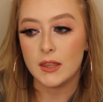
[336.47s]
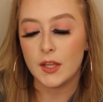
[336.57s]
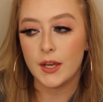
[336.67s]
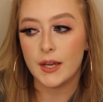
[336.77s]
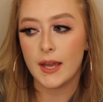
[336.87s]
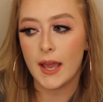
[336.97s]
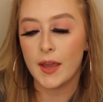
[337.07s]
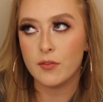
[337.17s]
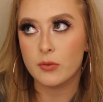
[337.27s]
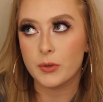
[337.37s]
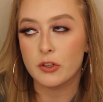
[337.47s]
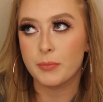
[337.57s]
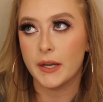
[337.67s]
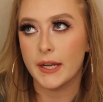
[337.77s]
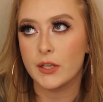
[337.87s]
the hives were
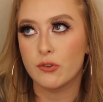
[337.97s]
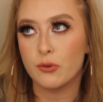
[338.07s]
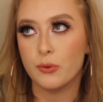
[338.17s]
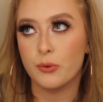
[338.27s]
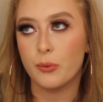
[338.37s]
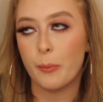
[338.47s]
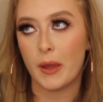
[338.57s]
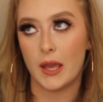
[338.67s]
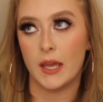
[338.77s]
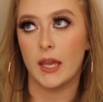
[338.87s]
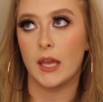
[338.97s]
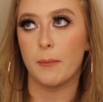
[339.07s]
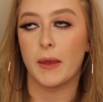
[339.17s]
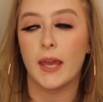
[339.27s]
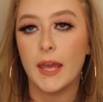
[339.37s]
spreading to
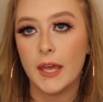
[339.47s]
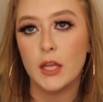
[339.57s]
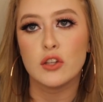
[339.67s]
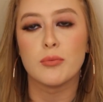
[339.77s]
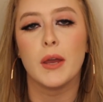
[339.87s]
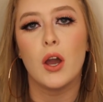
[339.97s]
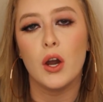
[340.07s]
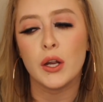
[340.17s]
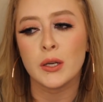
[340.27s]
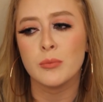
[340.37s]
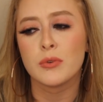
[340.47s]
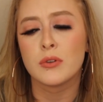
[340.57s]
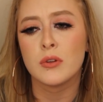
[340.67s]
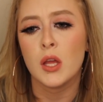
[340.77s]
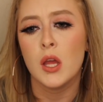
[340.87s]
my hands, my
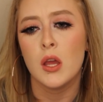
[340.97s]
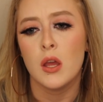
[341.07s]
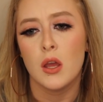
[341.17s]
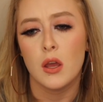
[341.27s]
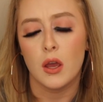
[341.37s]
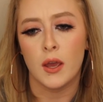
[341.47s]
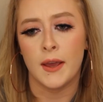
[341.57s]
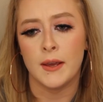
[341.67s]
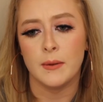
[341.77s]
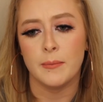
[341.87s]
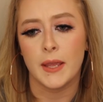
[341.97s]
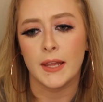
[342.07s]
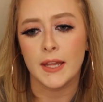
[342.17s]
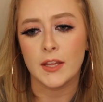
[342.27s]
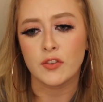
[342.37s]
arms,
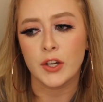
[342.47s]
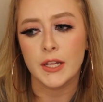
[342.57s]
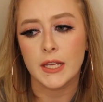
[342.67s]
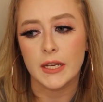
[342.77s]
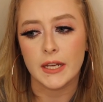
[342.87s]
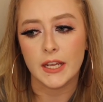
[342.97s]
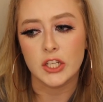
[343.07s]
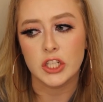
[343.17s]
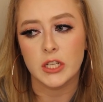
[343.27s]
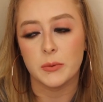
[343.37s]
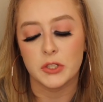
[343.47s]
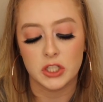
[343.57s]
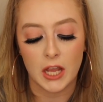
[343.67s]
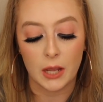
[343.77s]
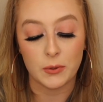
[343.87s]
and they started getting itchy,
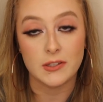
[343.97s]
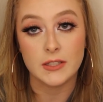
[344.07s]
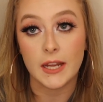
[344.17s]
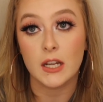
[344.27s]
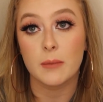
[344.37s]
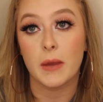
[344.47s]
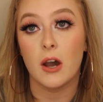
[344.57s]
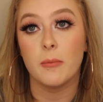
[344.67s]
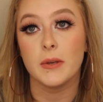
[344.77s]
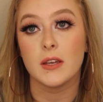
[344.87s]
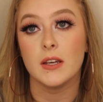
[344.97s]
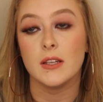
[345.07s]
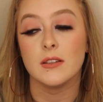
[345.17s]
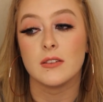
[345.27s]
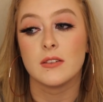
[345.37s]
which I was scared about
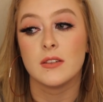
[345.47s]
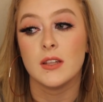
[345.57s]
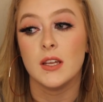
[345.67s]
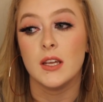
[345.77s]
because,